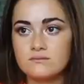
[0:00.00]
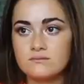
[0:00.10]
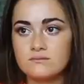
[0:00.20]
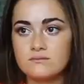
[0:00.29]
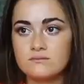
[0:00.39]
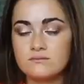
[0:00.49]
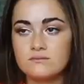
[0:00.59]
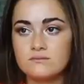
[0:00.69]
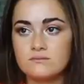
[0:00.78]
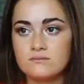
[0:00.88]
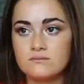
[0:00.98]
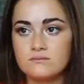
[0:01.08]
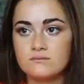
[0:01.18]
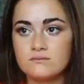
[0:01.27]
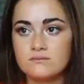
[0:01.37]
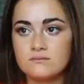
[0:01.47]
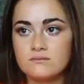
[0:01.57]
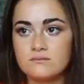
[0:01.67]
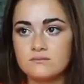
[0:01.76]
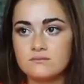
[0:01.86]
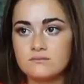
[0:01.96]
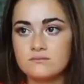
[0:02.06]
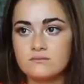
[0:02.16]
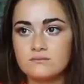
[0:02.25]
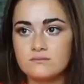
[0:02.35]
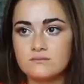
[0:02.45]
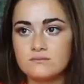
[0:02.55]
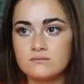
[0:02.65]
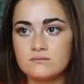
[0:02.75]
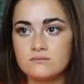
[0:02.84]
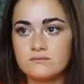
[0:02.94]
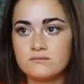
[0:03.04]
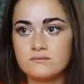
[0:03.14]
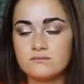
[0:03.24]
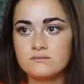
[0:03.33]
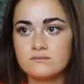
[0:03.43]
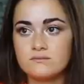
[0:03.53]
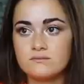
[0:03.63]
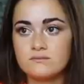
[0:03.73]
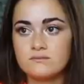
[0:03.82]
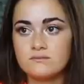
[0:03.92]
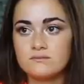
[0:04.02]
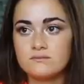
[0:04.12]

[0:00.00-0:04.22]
This person isn't speaking.